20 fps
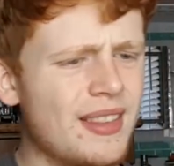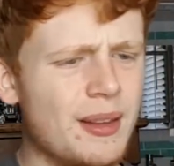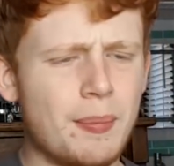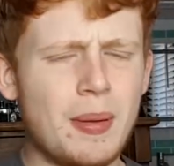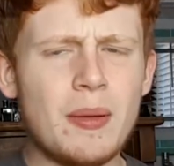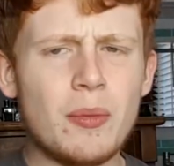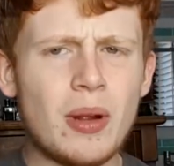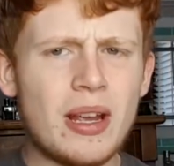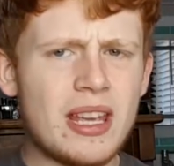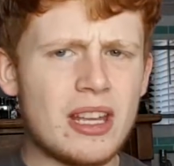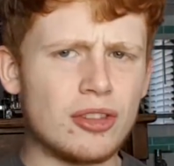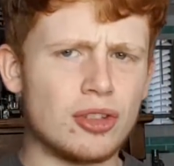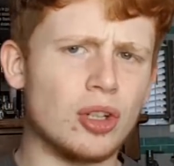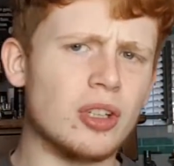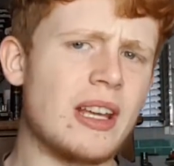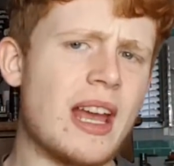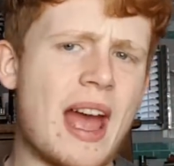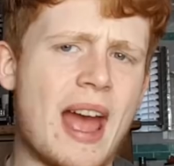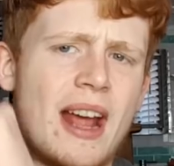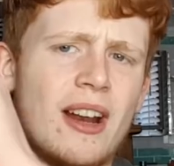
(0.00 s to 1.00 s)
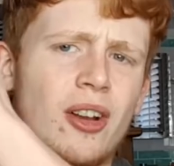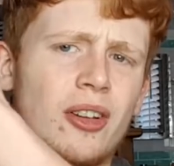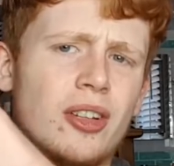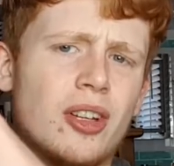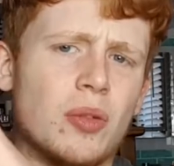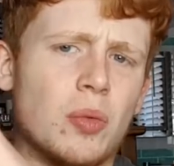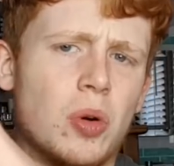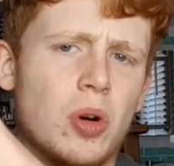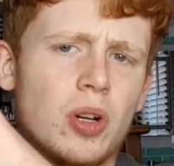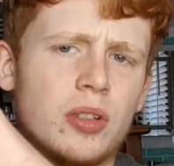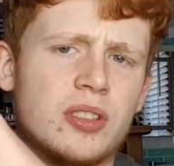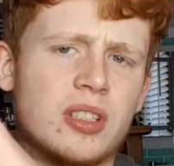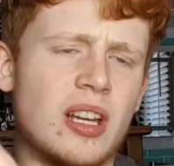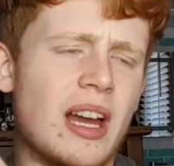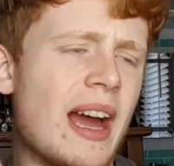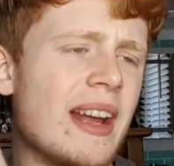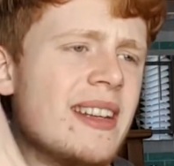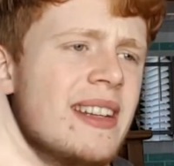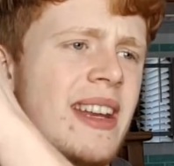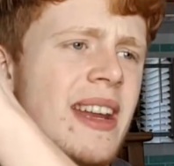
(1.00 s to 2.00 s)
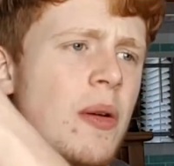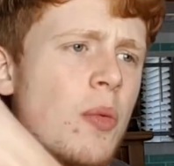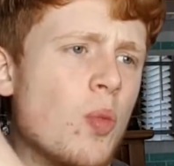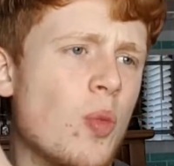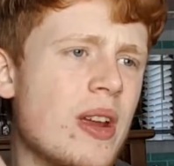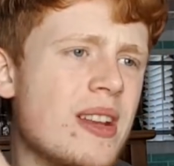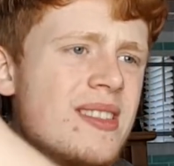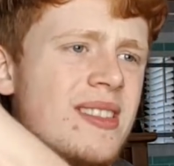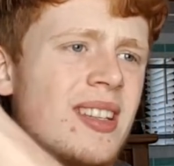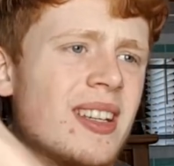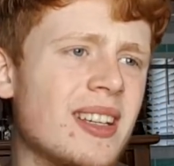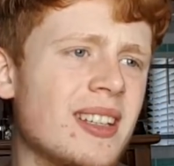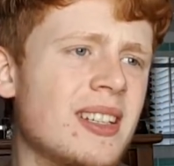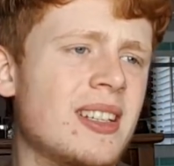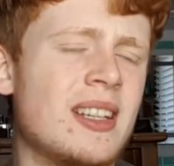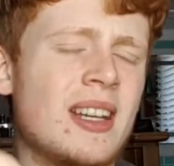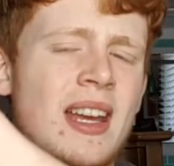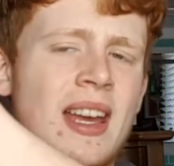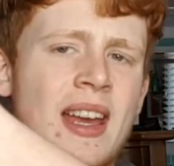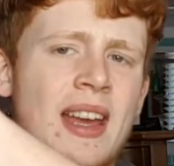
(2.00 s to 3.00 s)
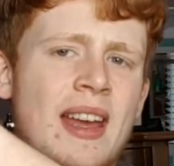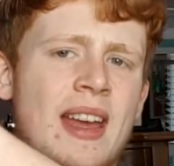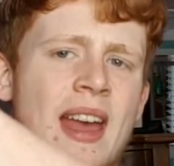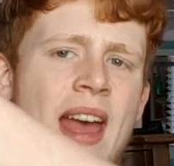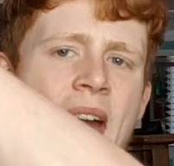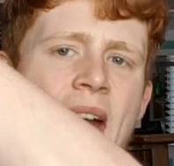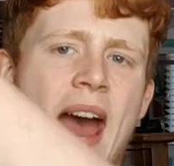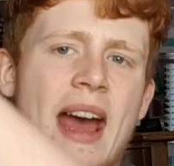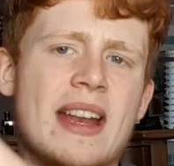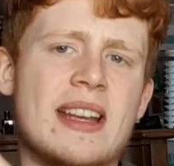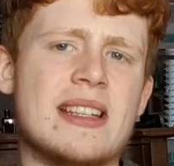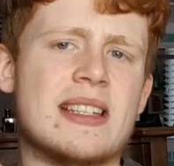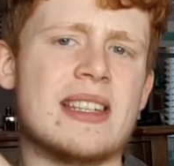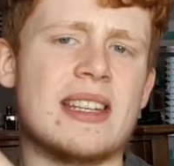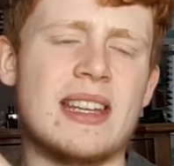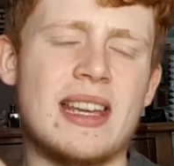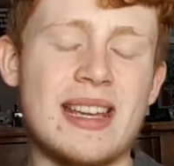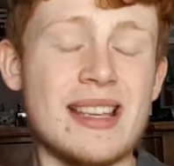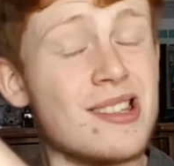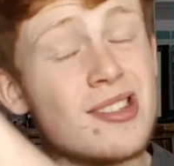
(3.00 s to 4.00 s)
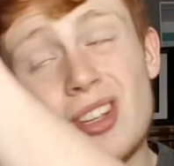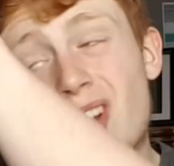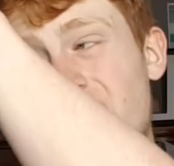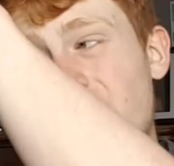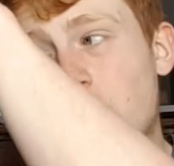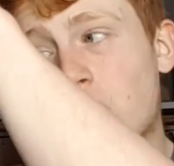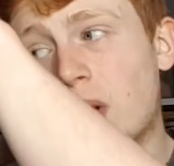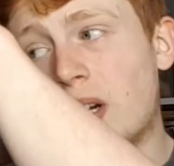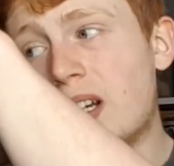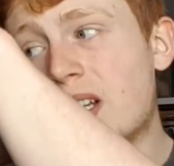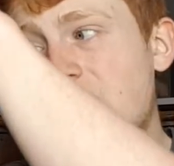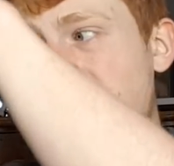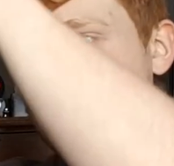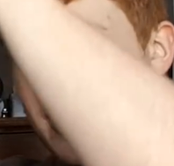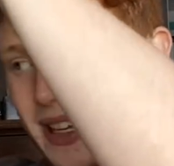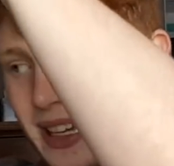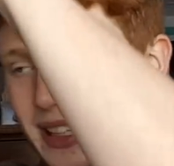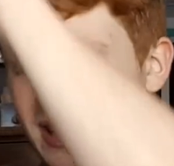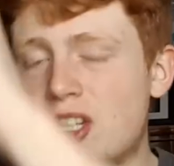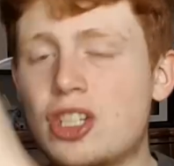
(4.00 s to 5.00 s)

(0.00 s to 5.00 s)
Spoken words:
bit where you dunk your head underwater, I did it in winter, and it's not the worst thing.